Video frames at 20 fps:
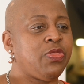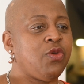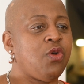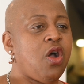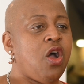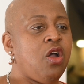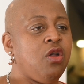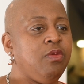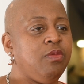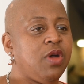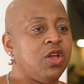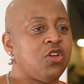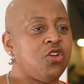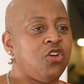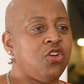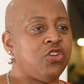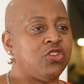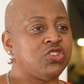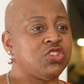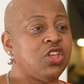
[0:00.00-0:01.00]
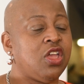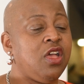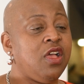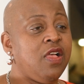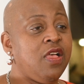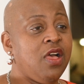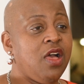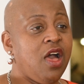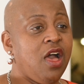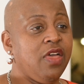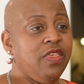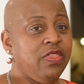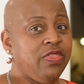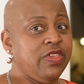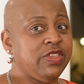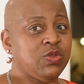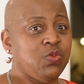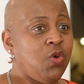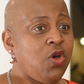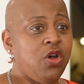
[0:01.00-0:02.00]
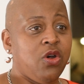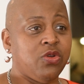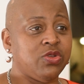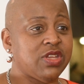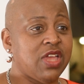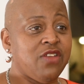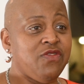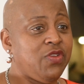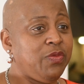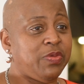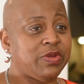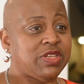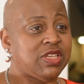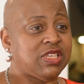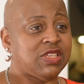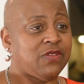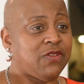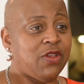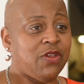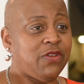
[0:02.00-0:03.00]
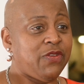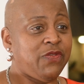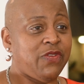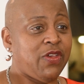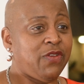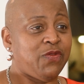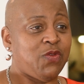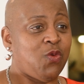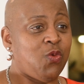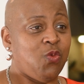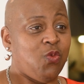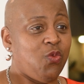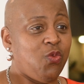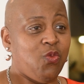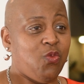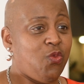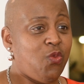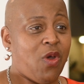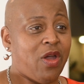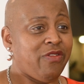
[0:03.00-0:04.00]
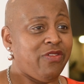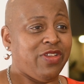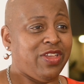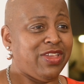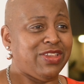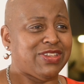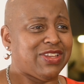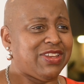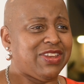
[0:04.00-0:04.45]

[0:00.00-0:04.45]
I thought, oh my gosh, this world, everybody's fearful, worried.